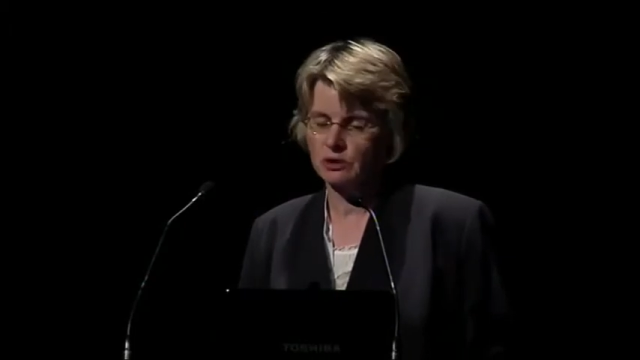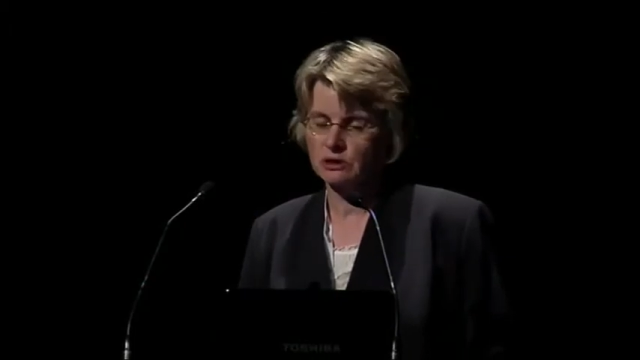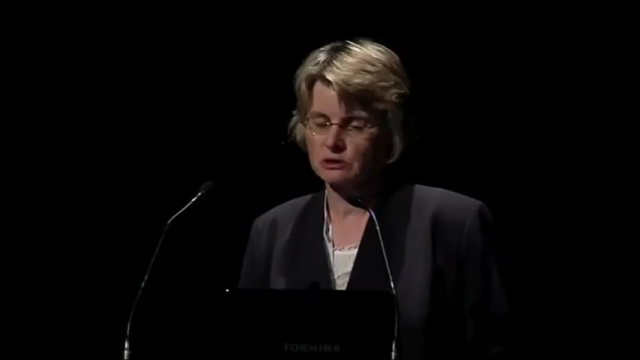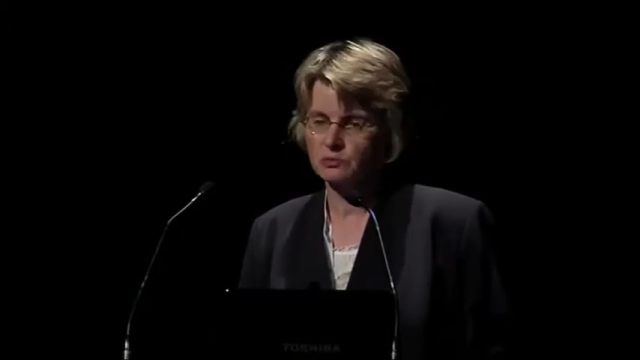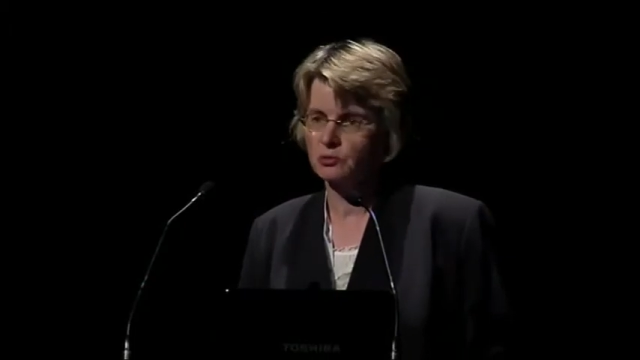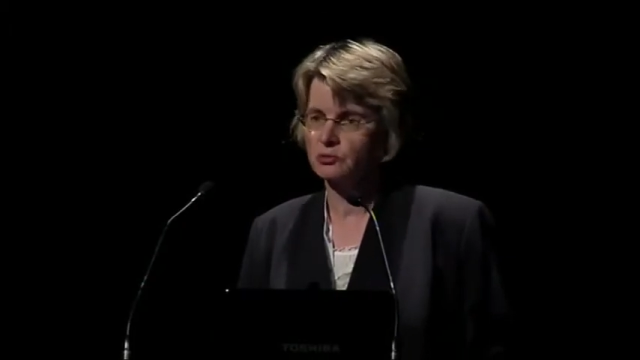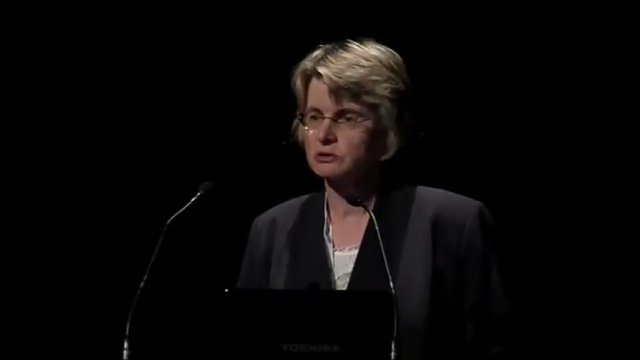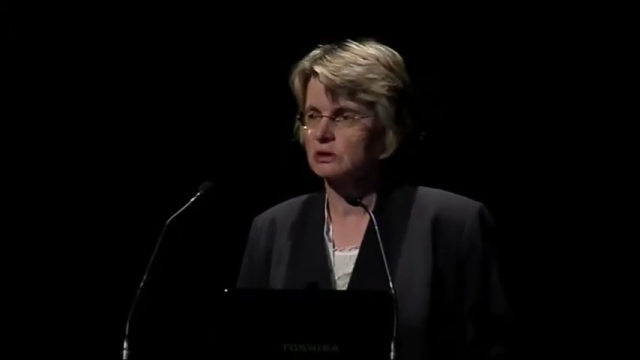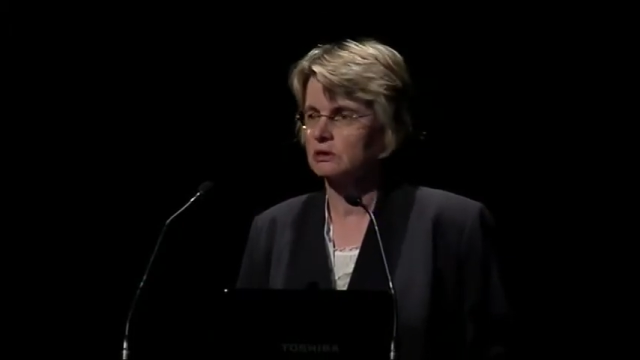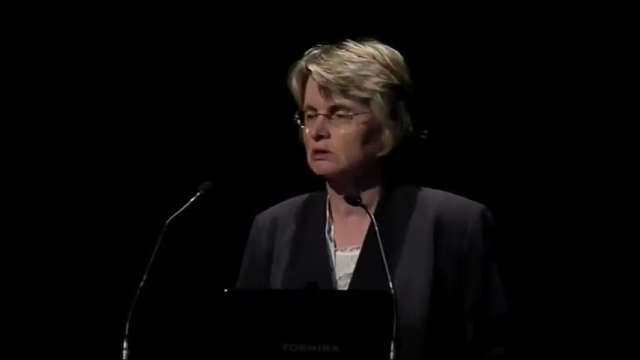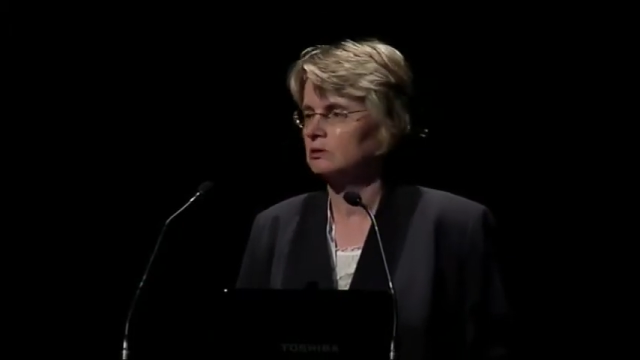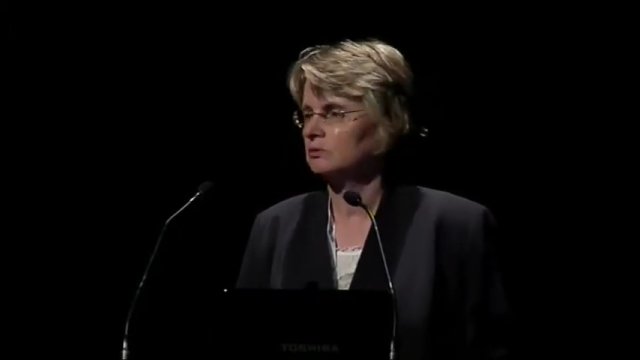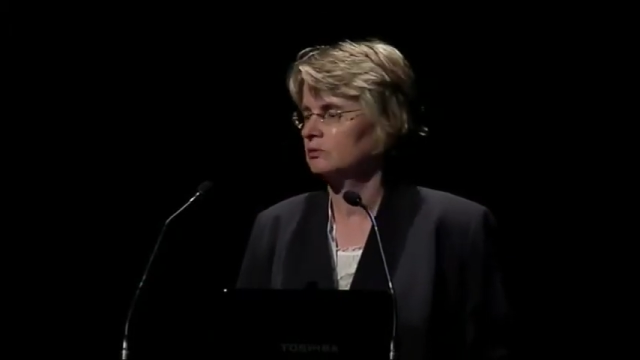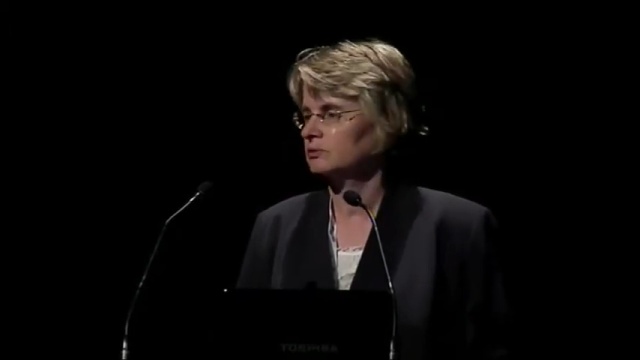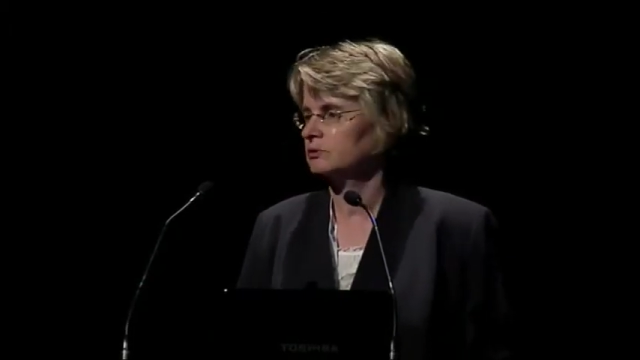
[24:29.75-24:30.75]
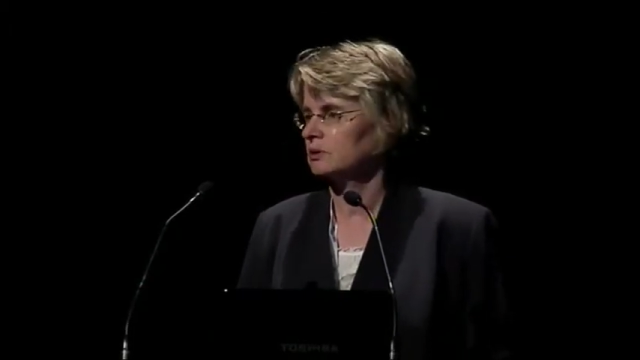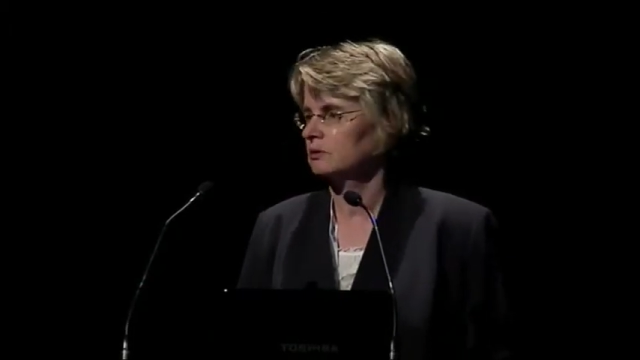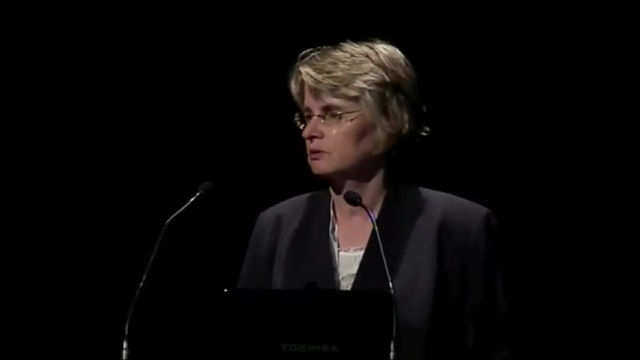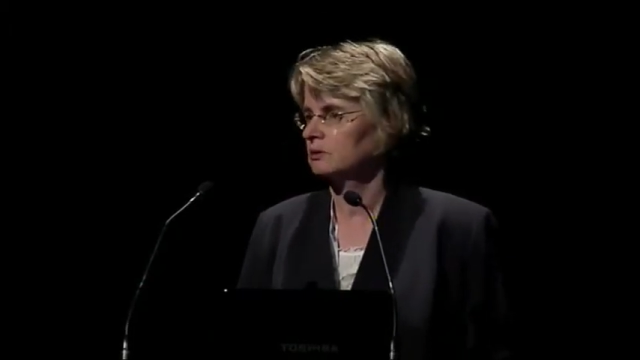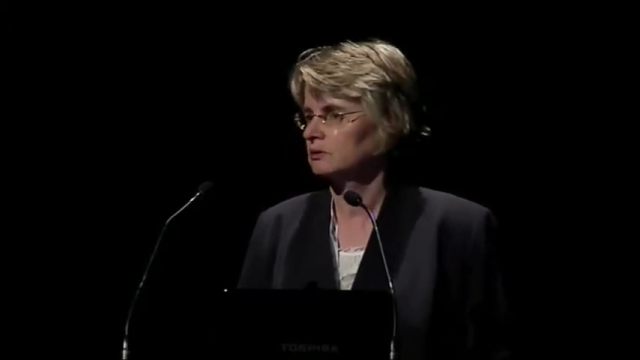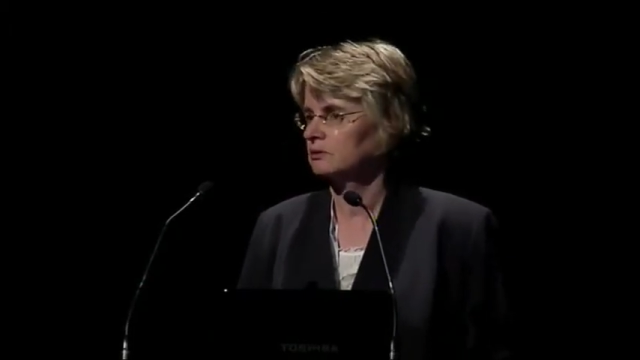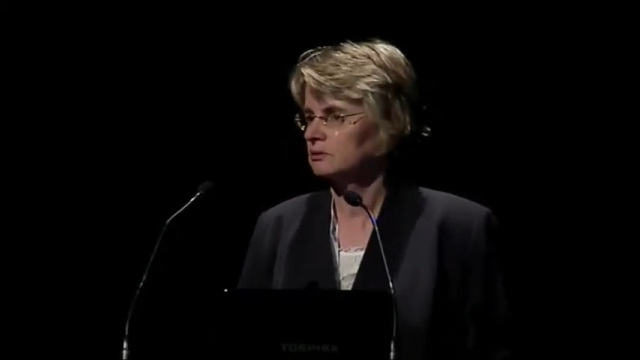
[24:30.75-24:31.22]
exports and you also
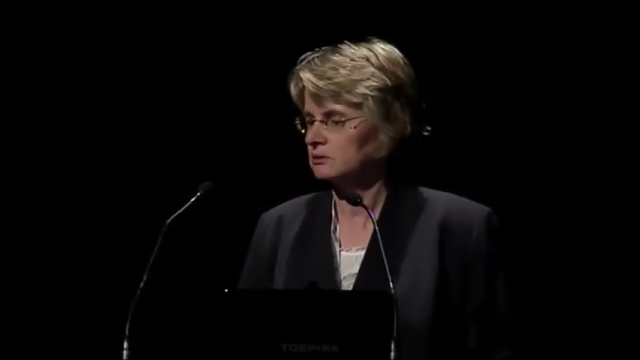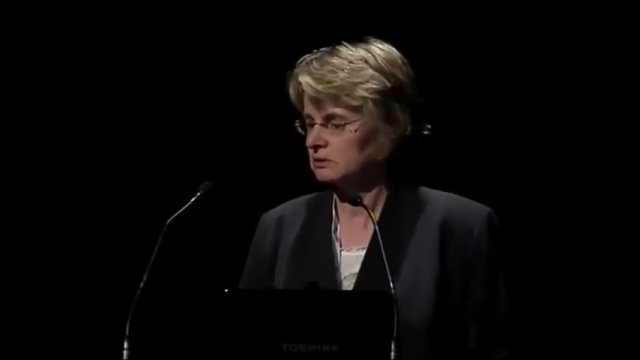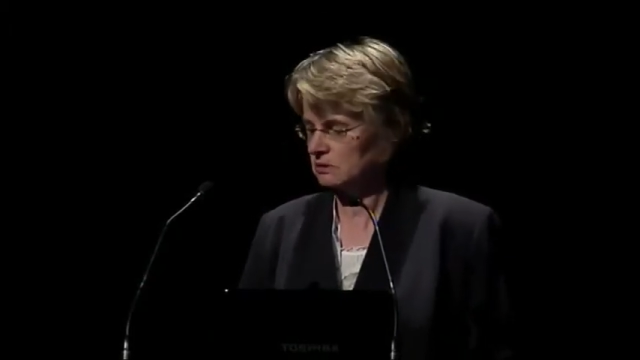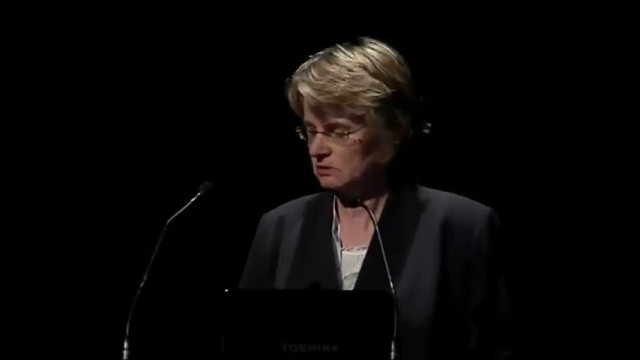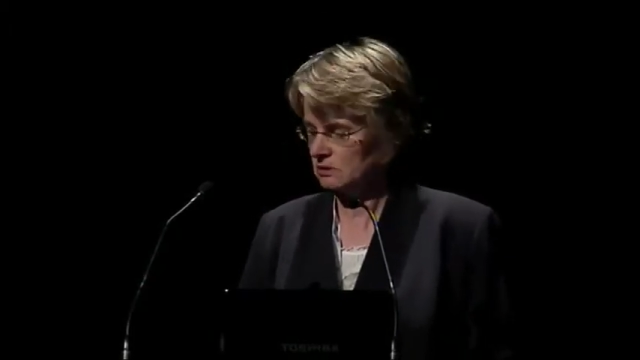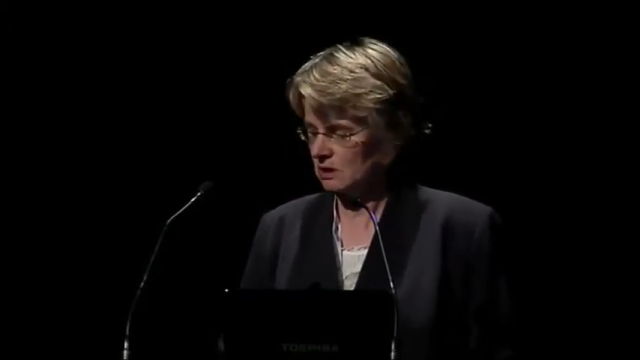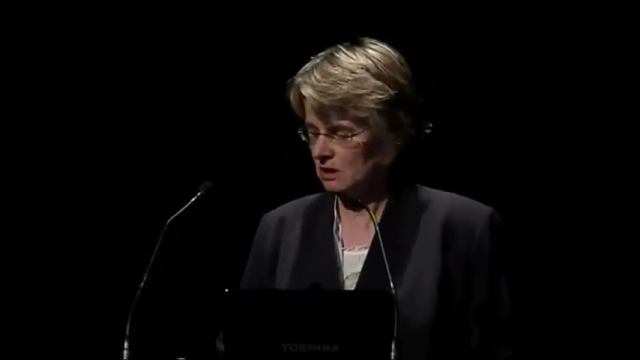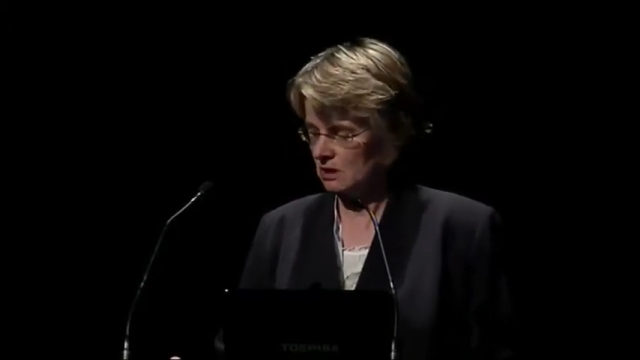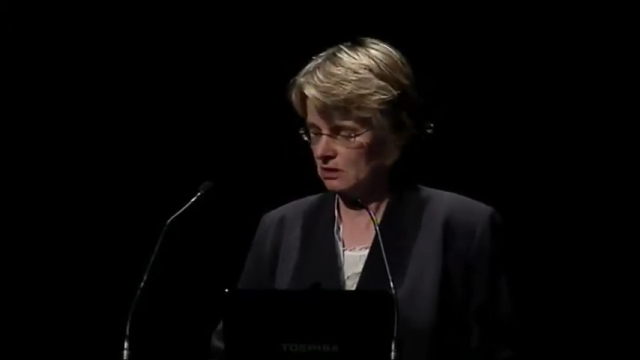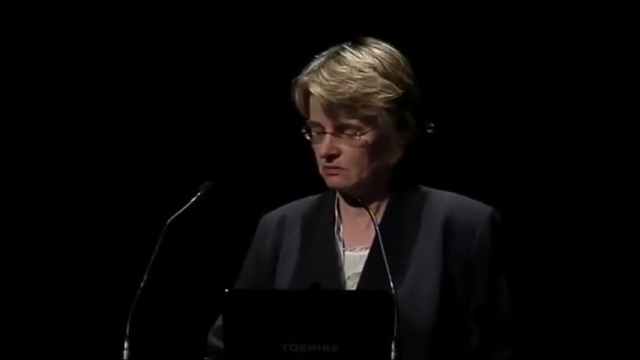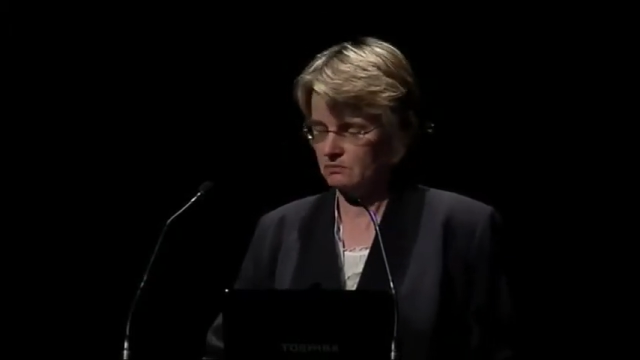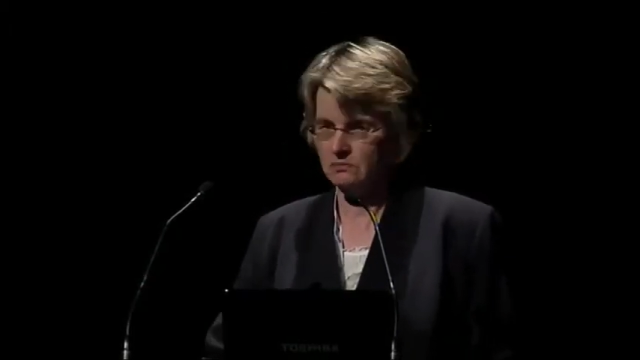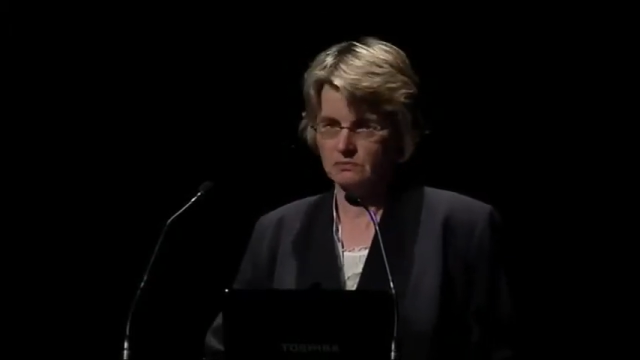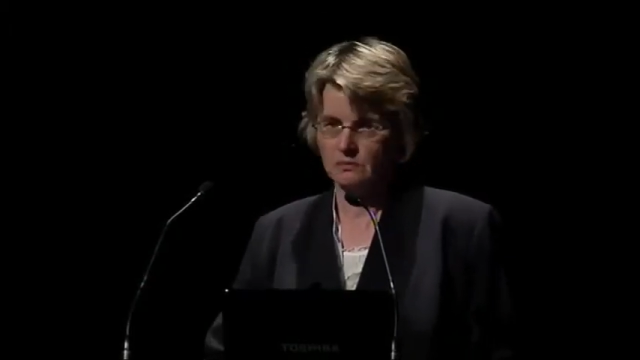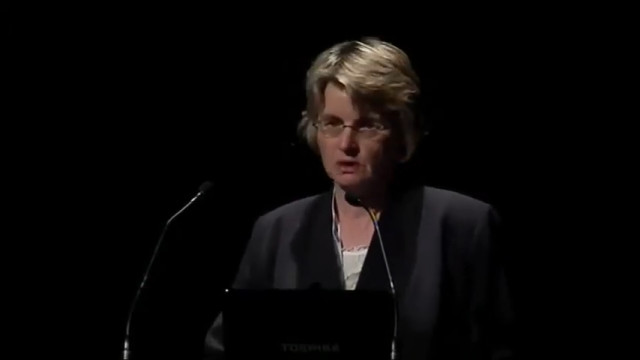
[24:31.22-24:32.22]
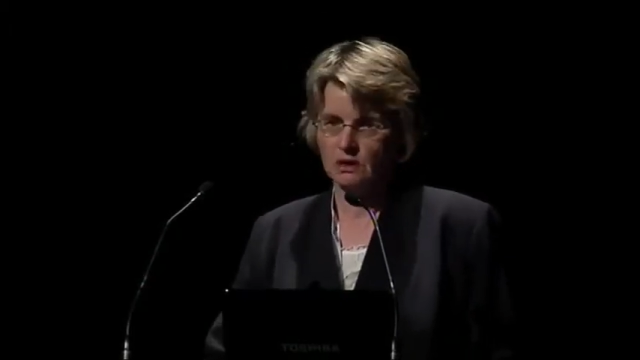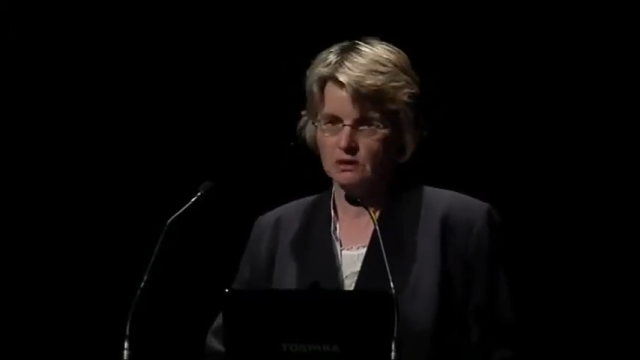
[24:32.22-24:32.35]
lose um,